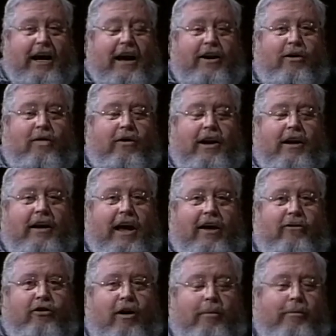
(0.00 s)
I know that
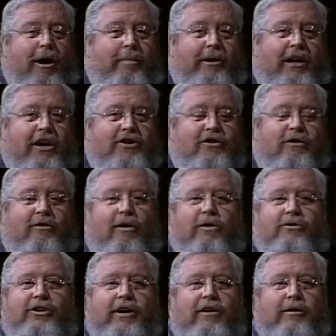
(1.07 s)
as our population
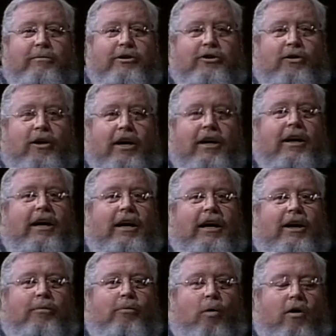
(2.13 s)
grows here in Missoula,
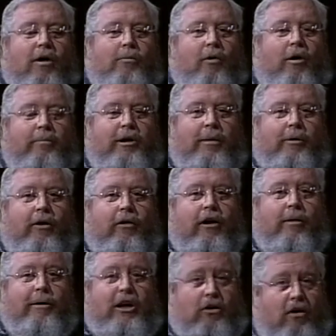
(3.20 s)
more and more people are going
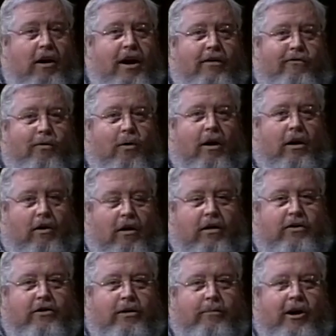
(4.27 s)
to be looking for
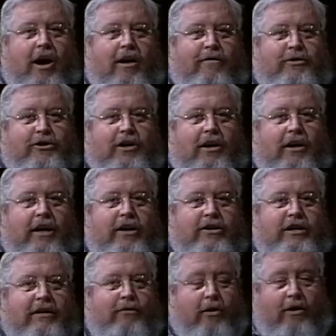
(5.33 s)
long-term care
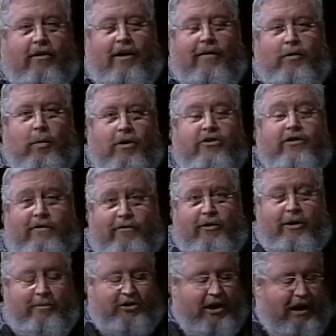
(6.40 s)
facilities for their loved ones and for
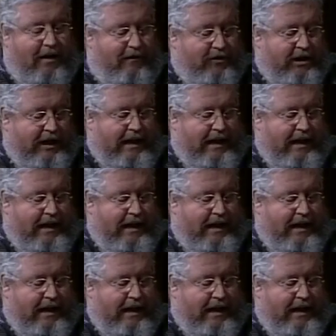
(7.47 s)
themselves,